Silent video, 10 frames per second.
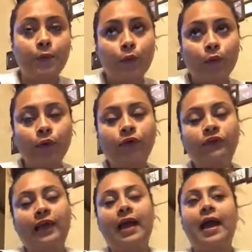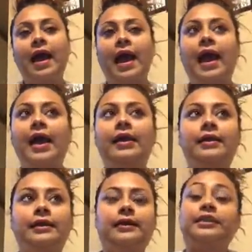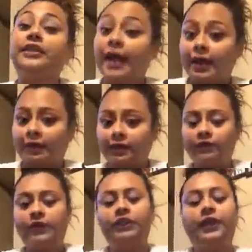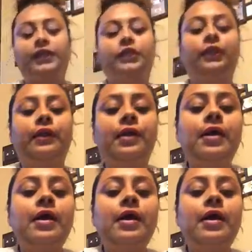poors had a chance of education.